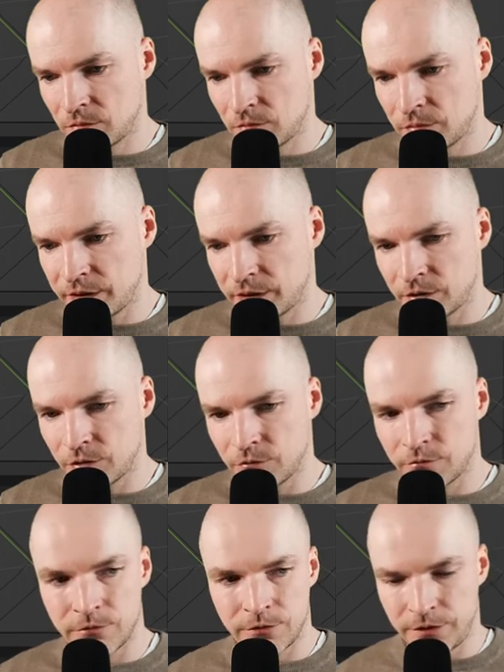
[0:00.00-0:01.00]
black hole
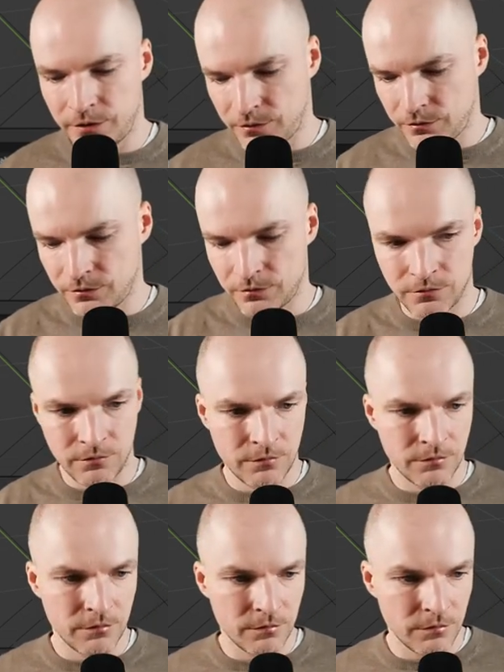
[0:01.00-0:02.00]
Fresnel.
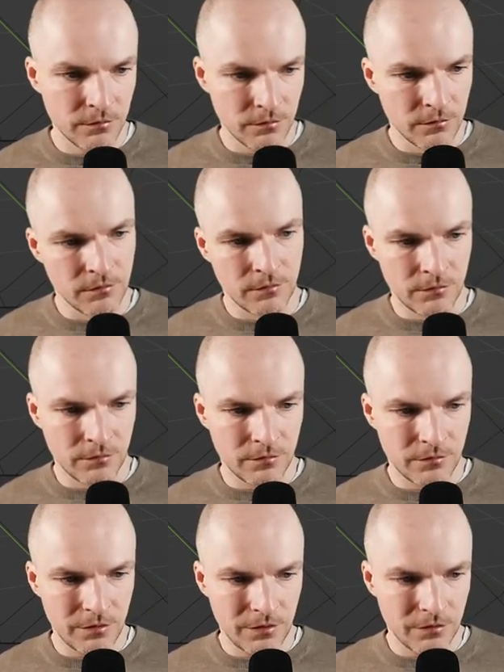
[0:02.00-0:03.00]

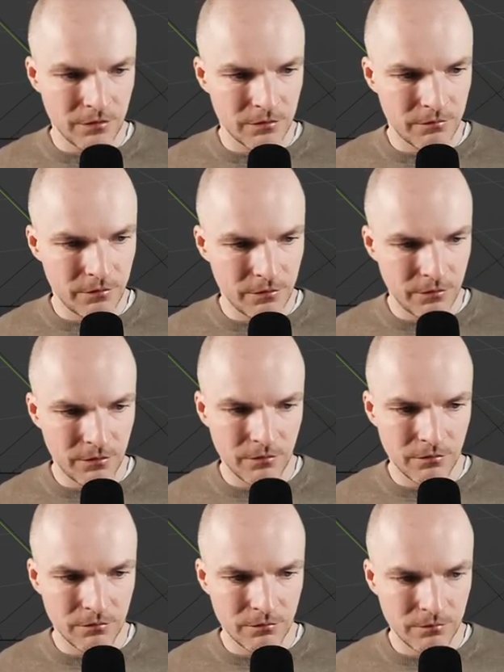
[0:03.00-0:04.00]
That looks
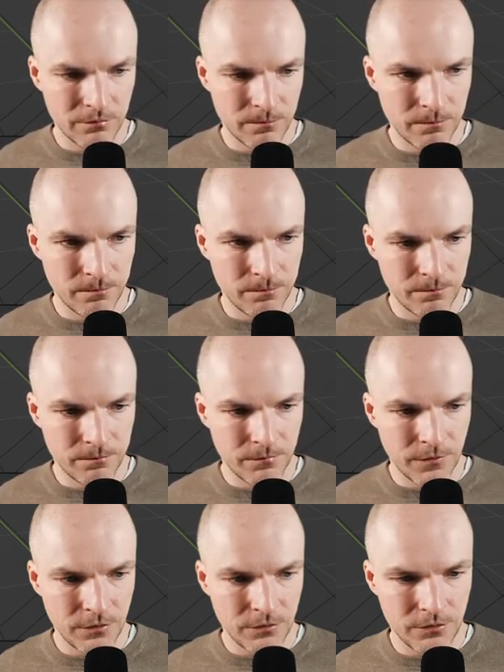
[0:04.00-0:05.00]
very
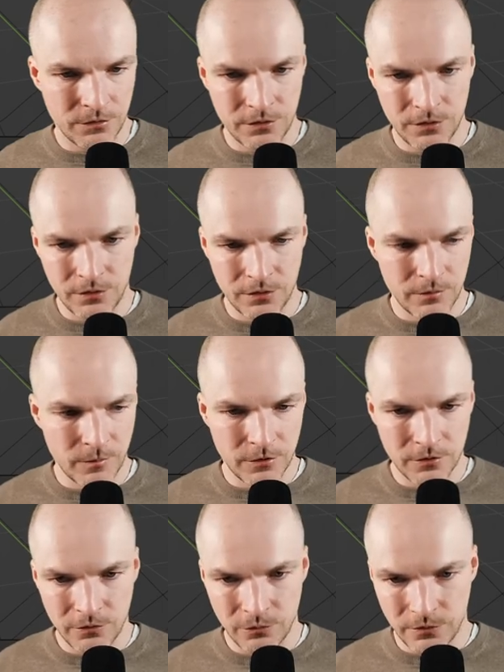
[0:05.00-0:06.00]
interesting,
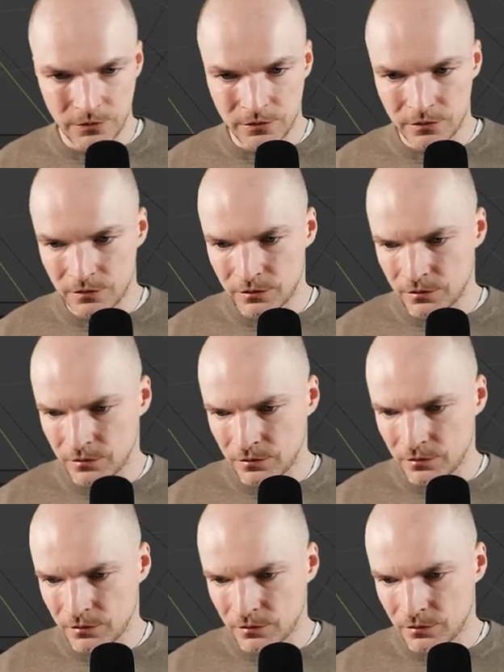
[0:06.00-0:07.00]
especially with
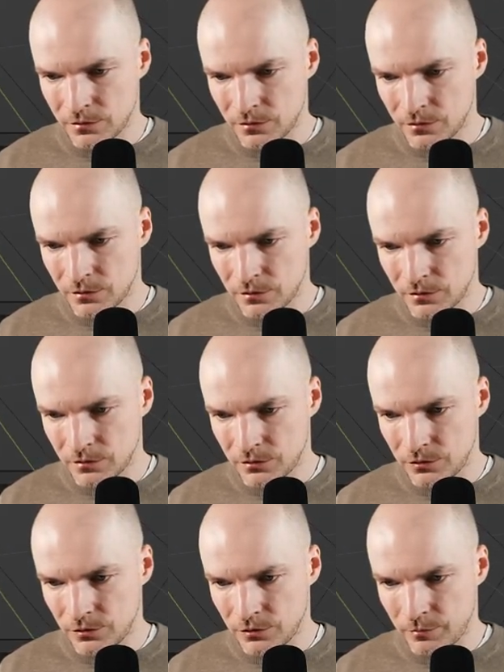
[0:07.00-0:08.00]

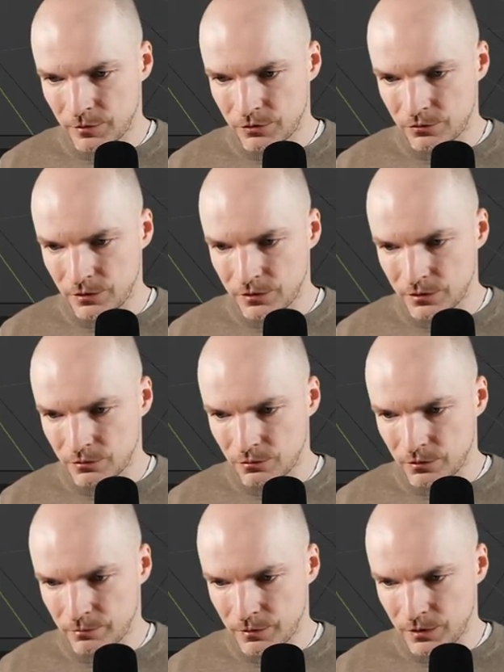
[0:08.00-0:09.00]
geometry that
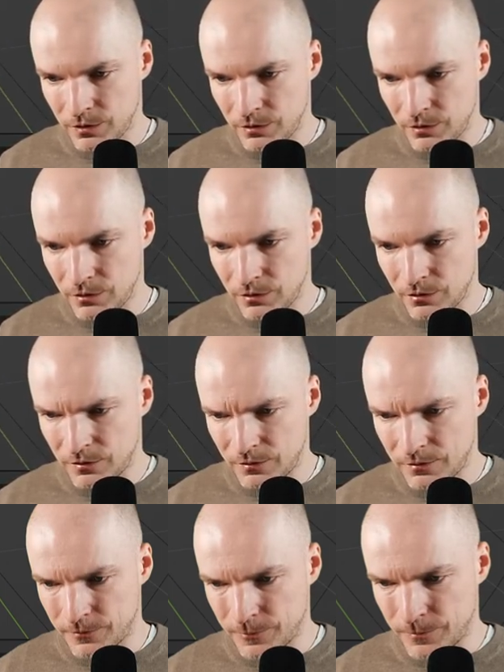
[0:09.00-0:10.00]
would be
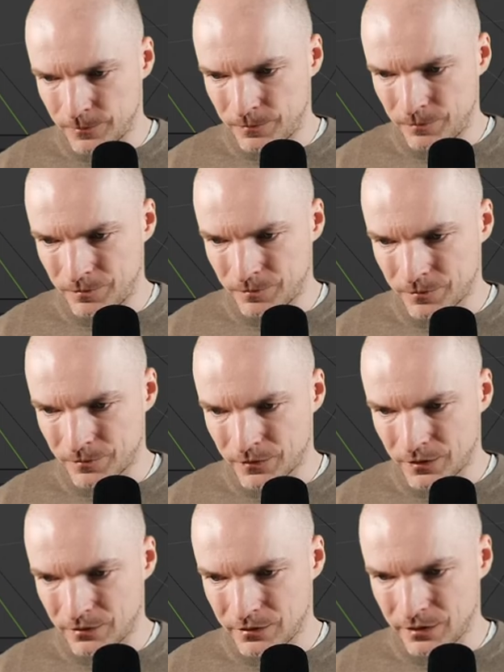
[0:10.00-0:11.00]

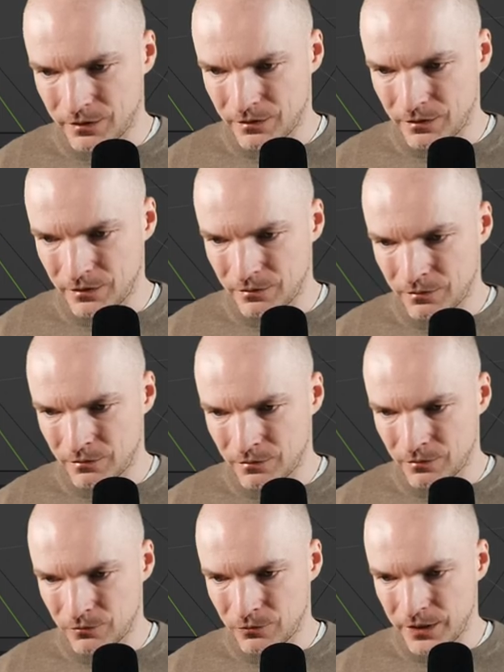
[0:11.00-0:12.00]
slightly
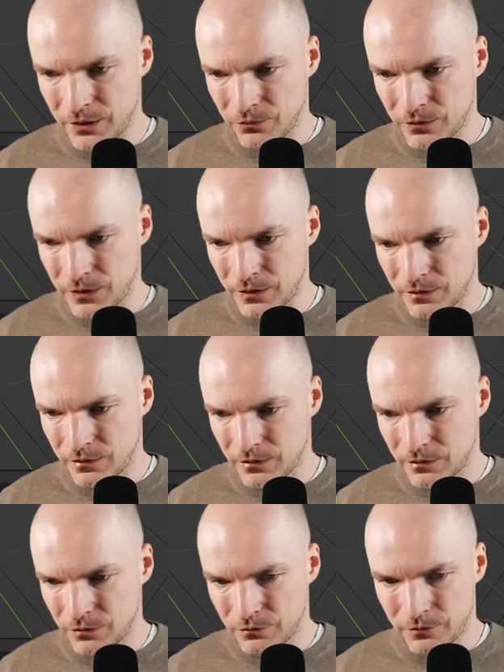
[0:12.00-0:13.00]
rounded.
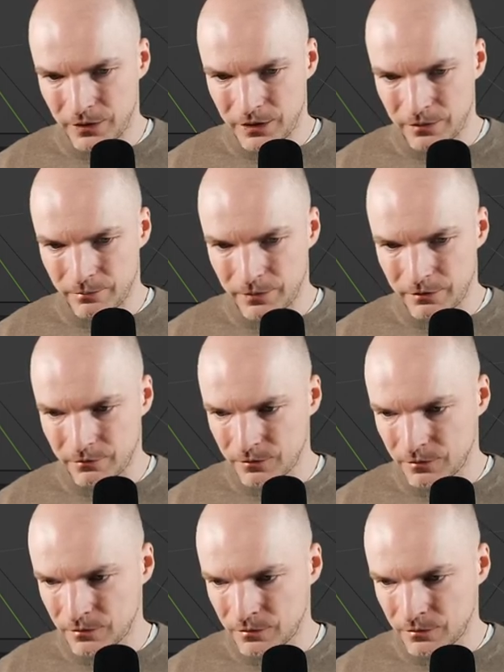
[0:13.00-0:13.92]
So if we add a bevel